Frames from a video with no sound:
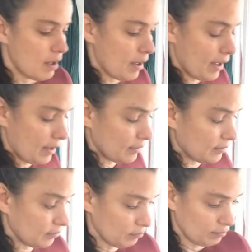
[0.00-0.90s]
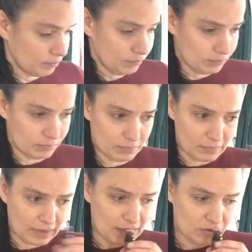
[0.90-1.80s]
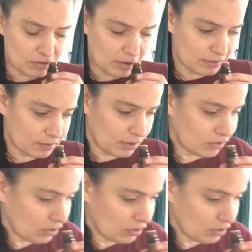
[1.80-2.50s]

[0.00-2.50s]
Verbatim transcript: and it just has such